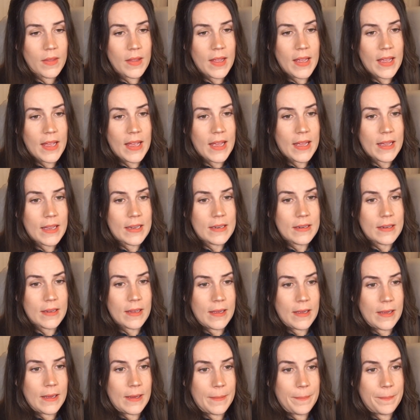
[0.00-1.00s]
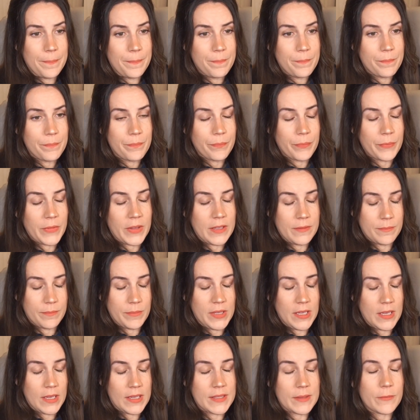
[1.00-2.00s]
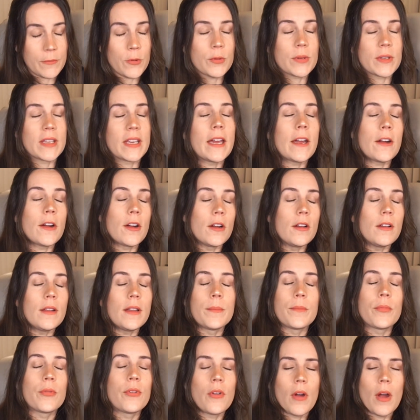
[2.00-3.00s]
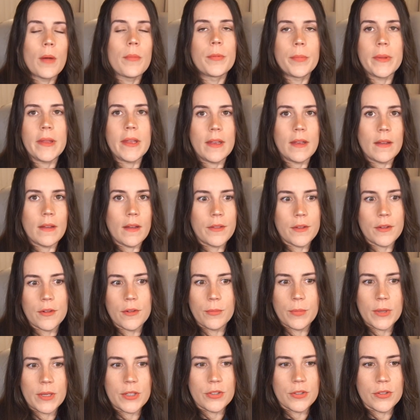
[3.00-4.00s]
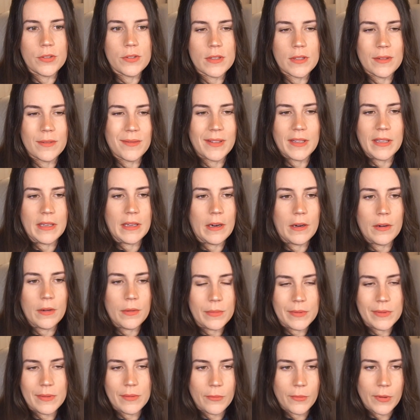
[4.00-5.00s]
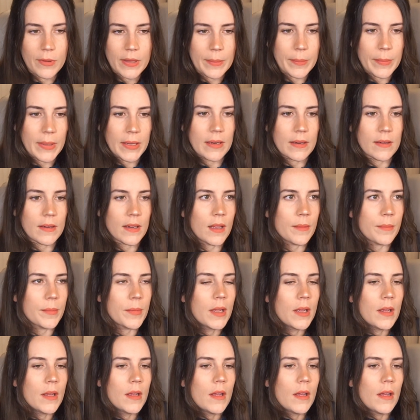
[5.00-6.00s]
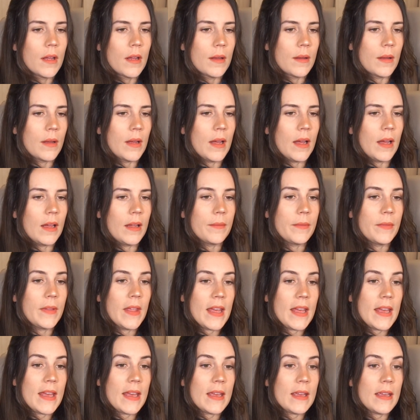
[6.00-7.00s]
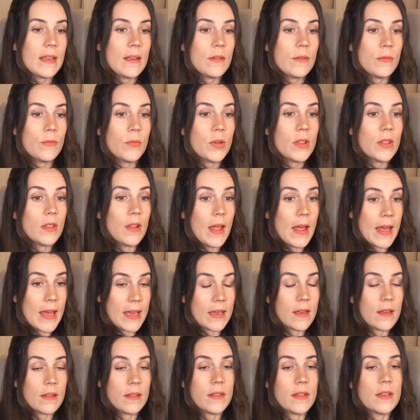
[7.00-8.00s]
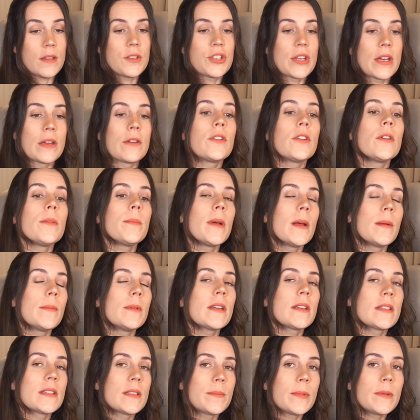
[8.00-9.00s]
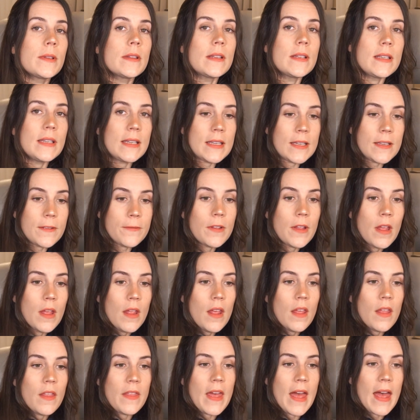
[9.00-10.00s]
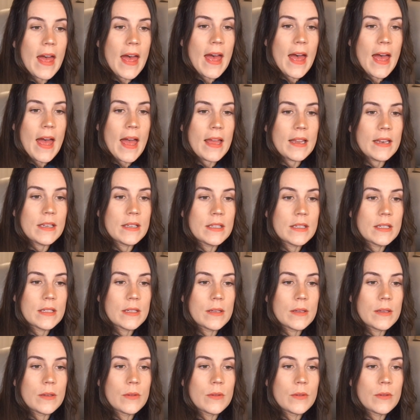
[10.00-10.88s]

And because, well, Geralt and probably other Witchers, I don't think Geralt was the one that made it up, they would like the general public to believe that